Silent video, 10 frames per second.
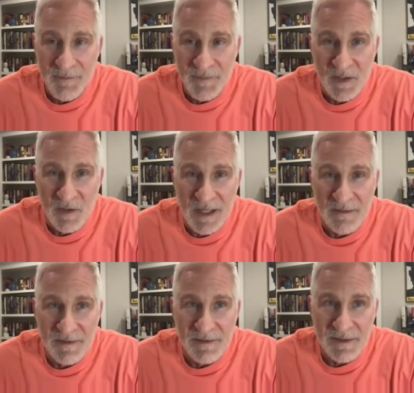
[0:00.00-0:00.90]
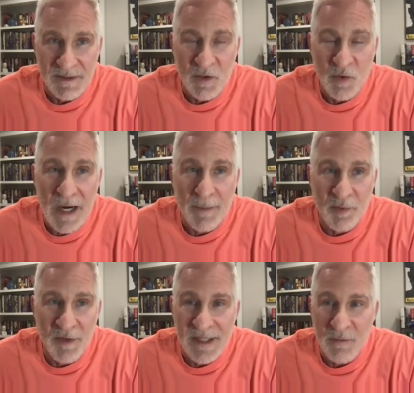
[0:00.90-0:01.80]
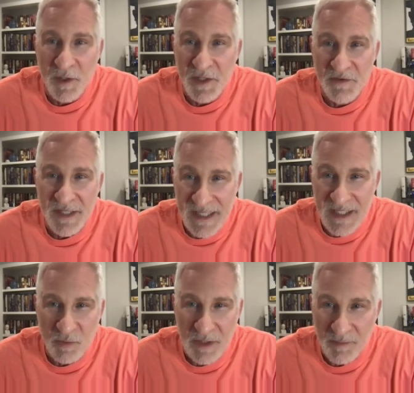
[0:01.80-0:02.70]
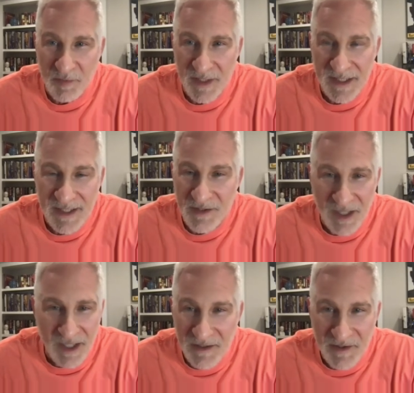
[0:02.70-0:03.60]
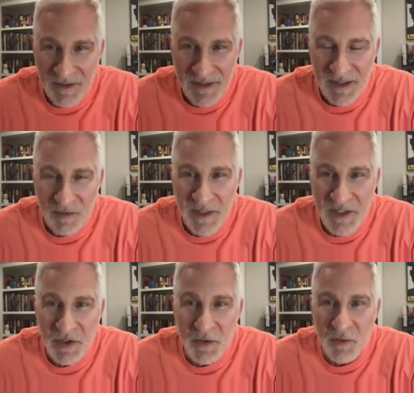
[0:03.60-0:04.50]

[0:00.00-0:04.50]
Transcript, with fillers: you know cooperate where you need to cooperate and there are there you know we do